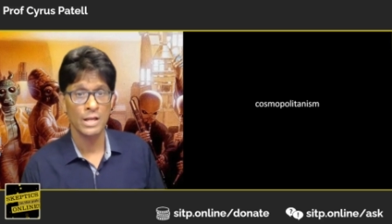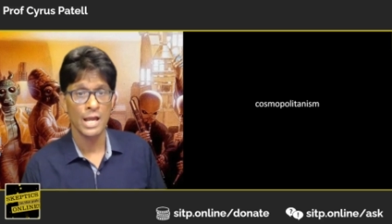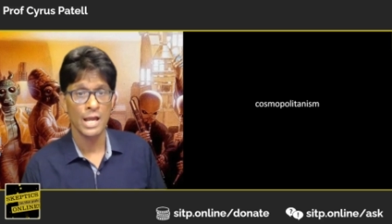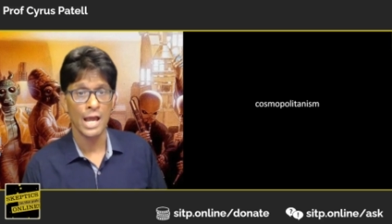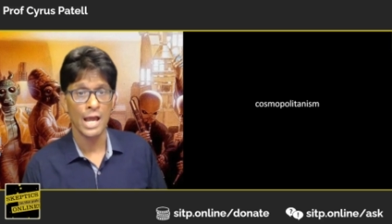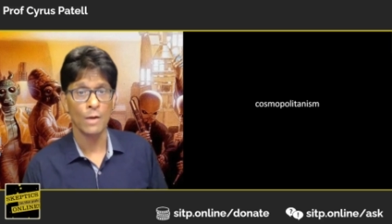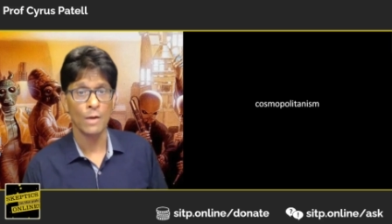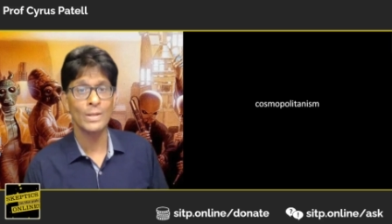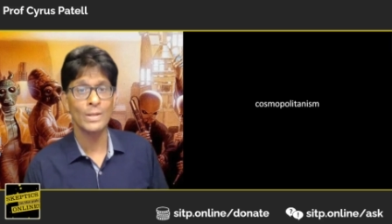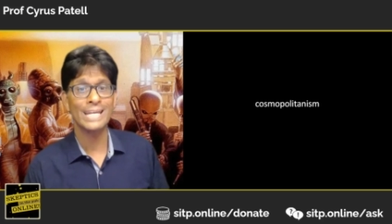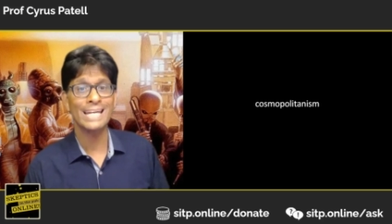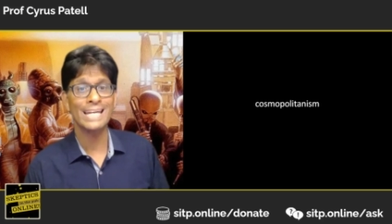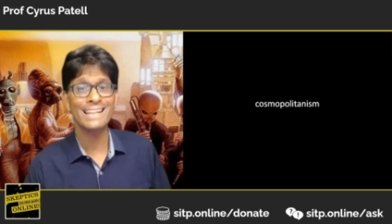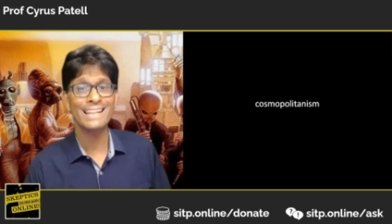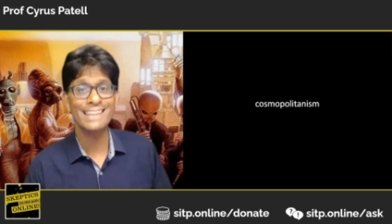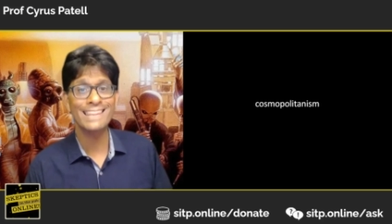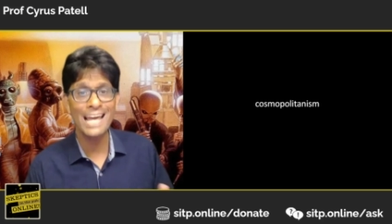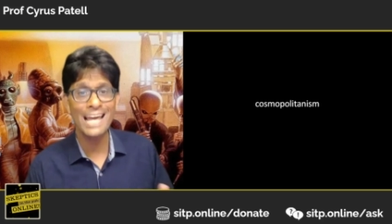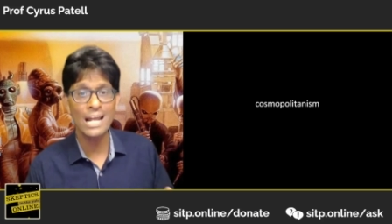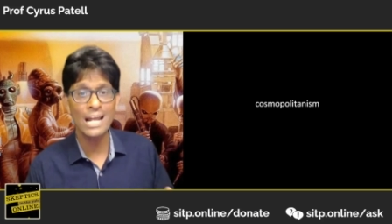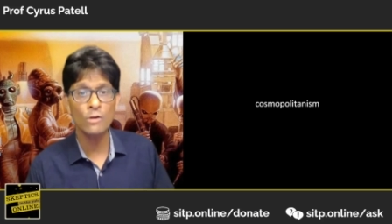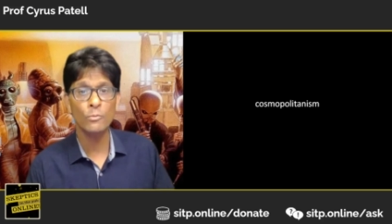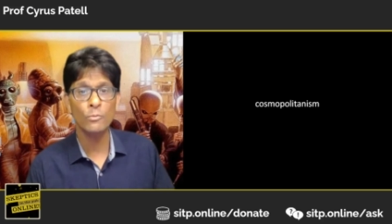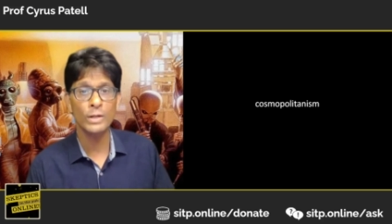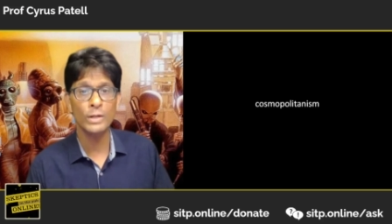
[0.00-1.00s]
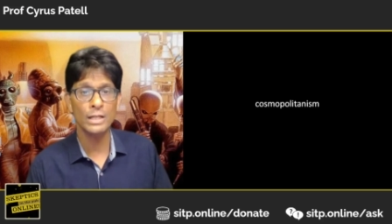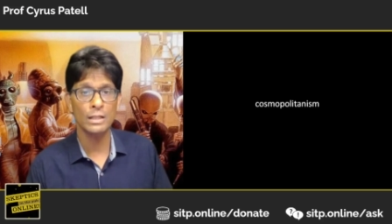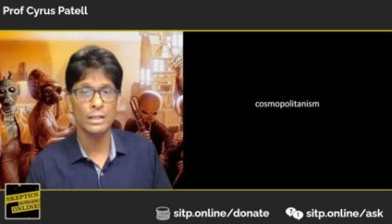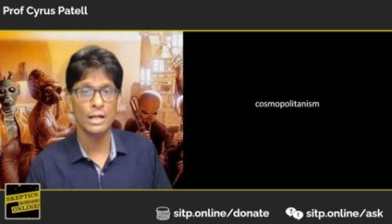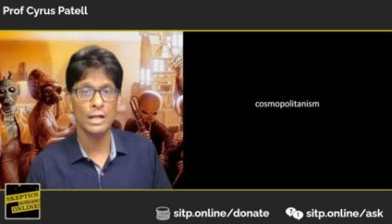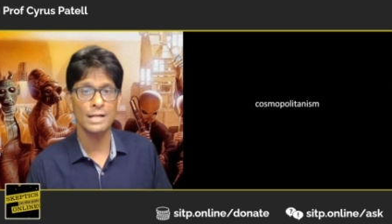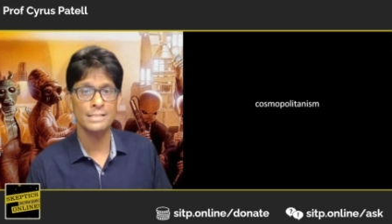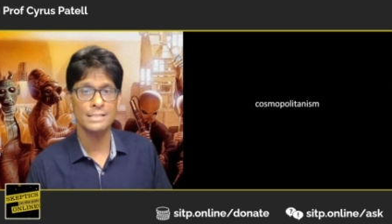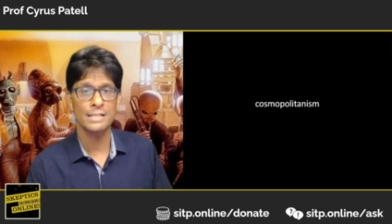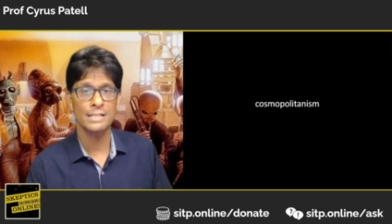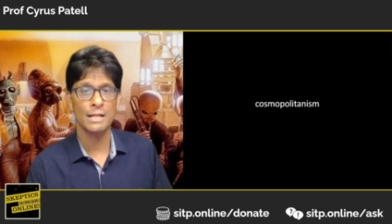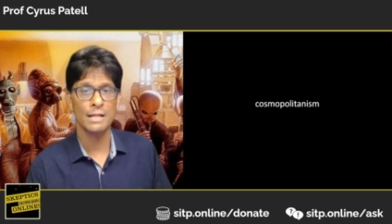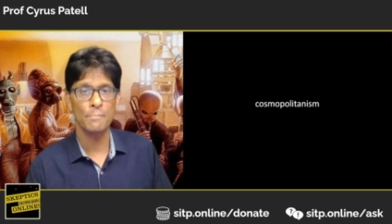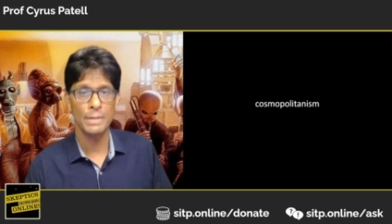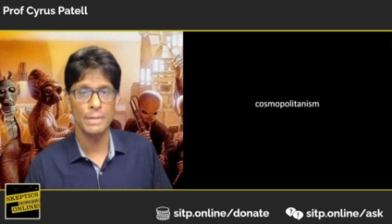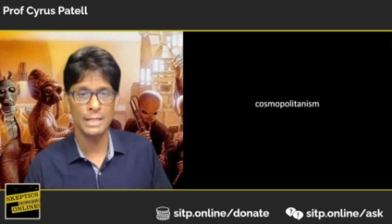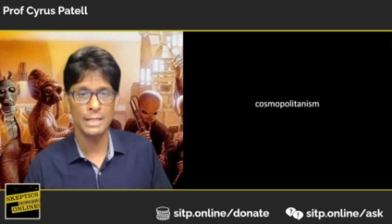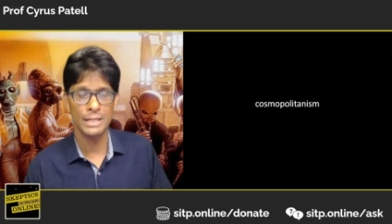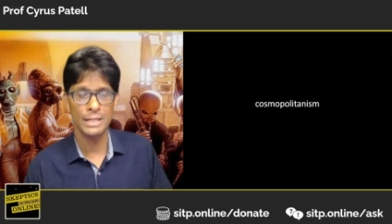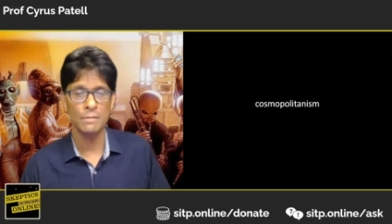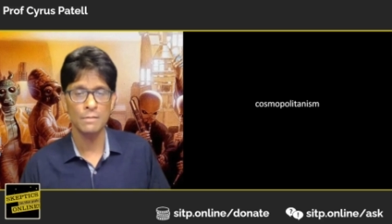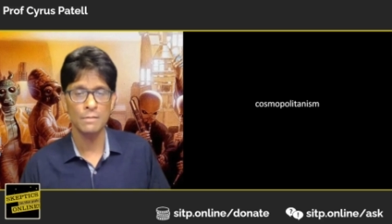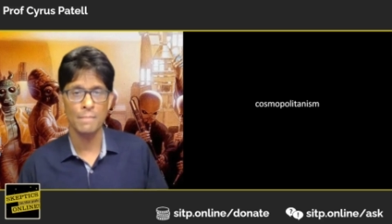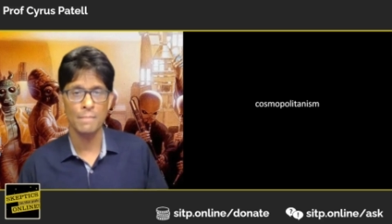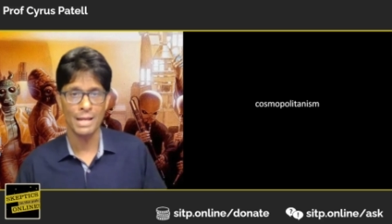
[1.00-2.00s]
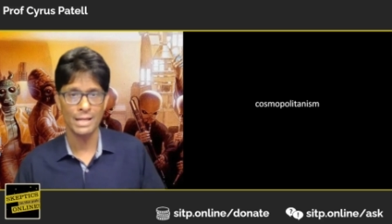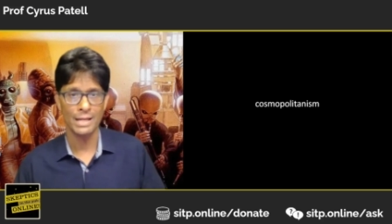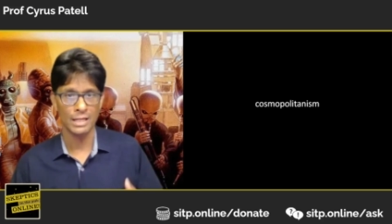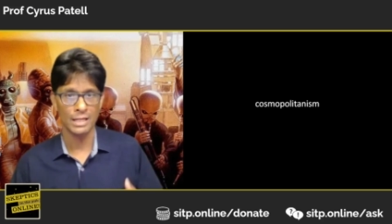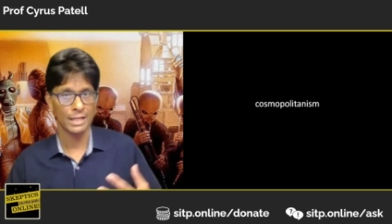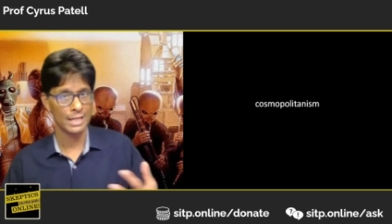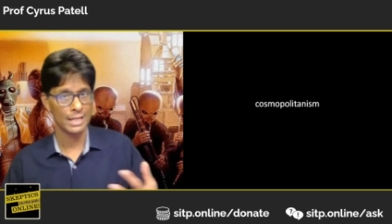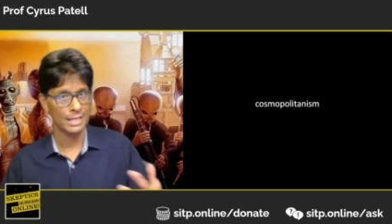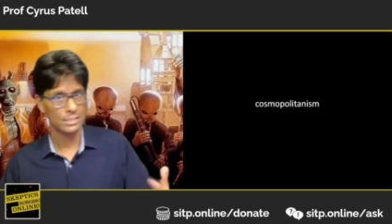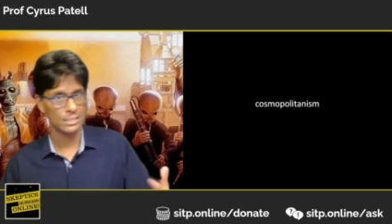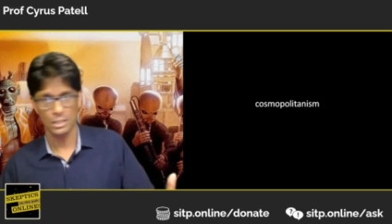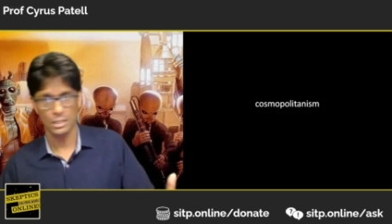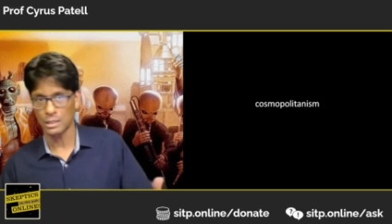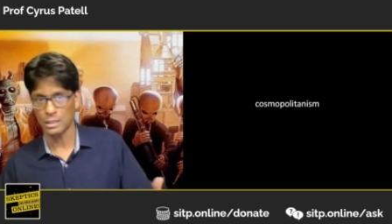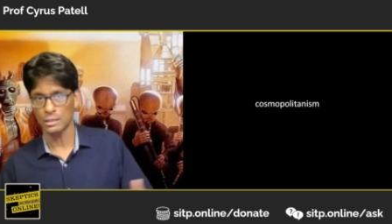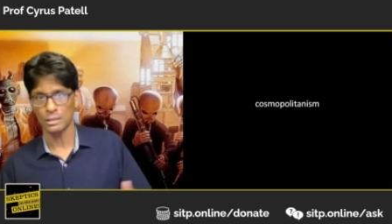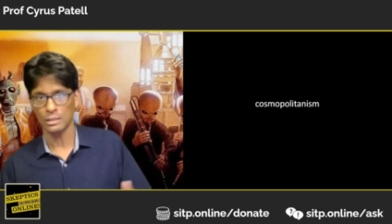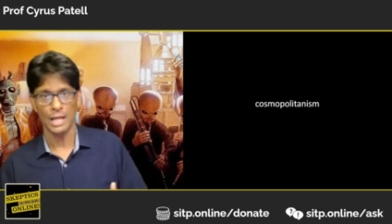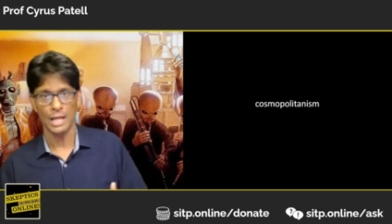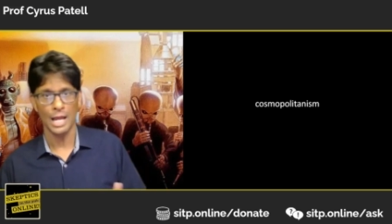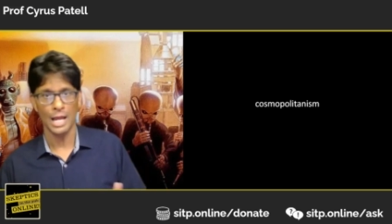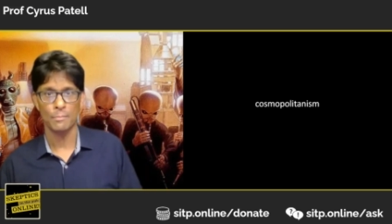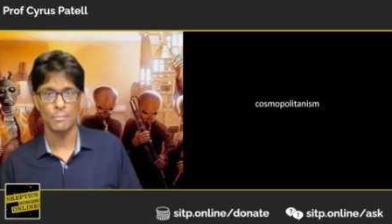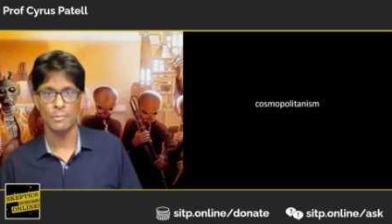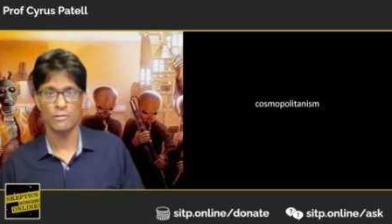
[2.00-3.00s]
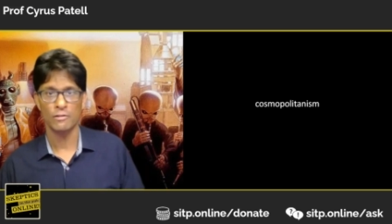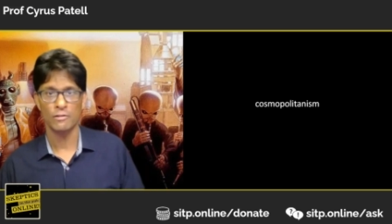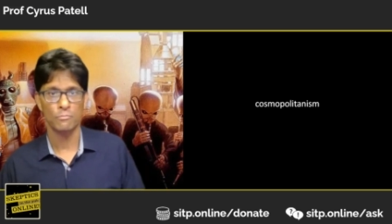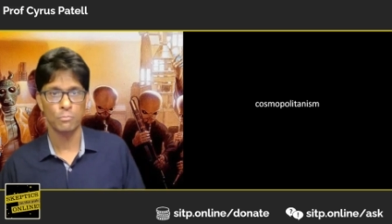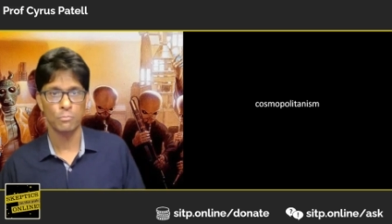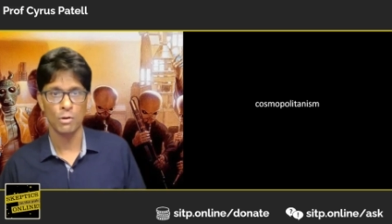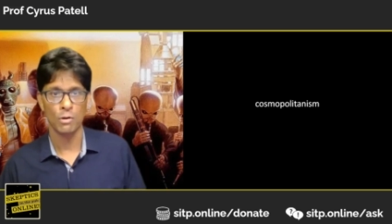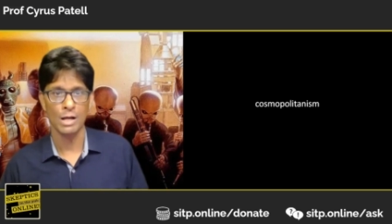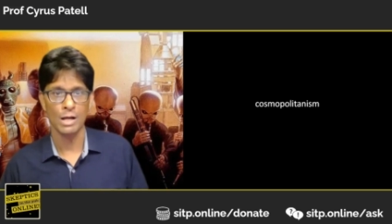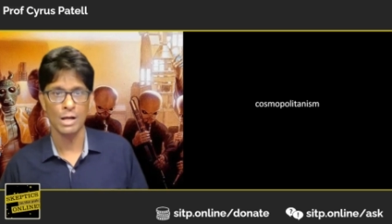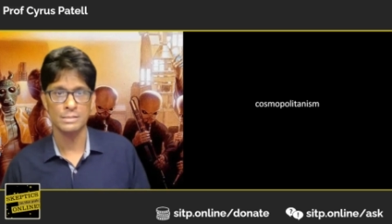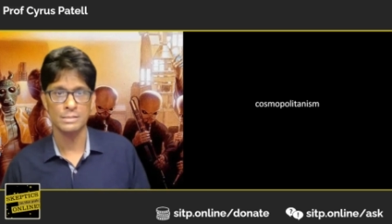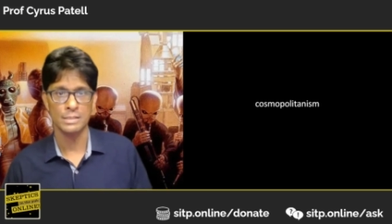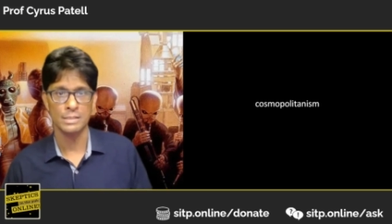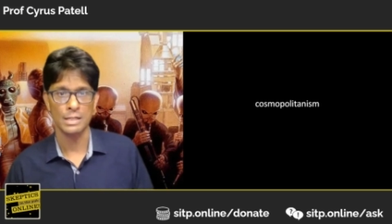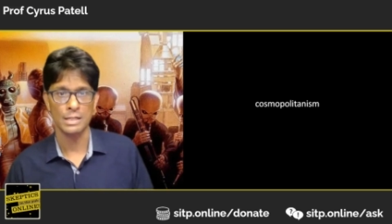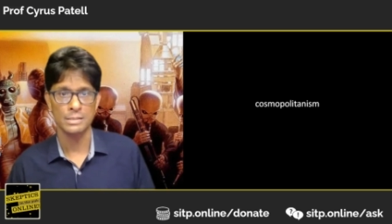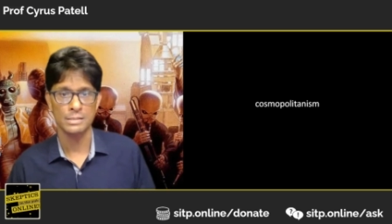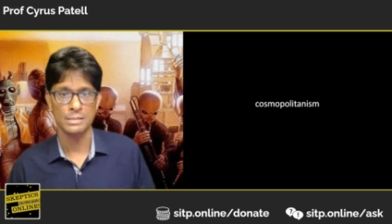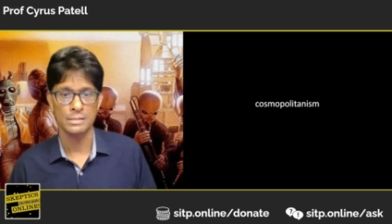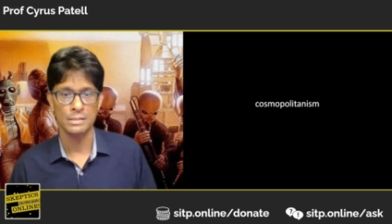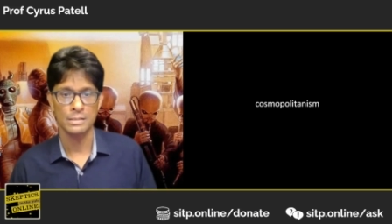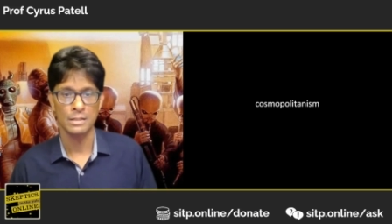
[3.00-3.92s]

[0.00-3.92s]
And we can then realize that meaning-making is a collaborative process.